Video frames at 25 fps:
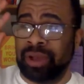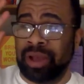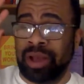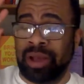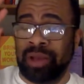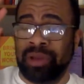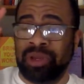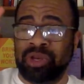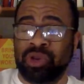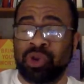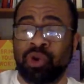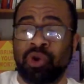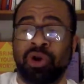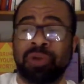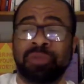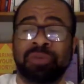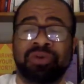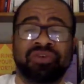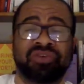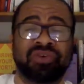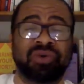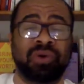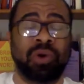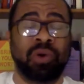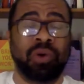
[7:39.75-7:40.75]

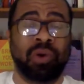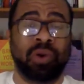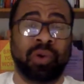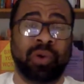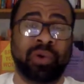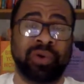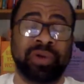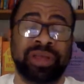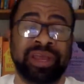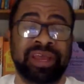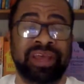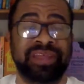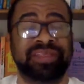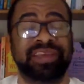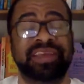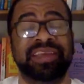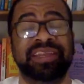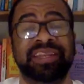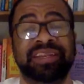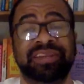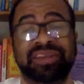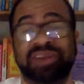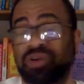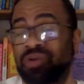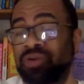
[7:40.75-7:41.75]
enormous goal, that you
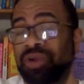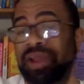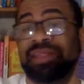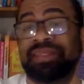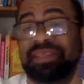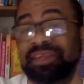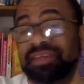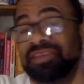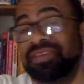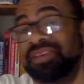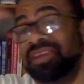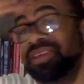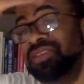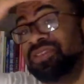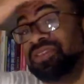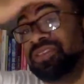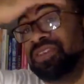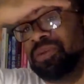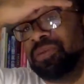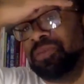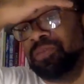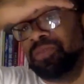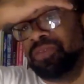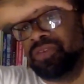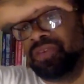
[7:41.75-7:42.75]
need to create these
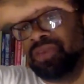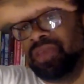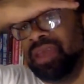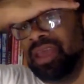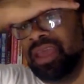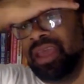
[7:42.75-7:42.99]
systems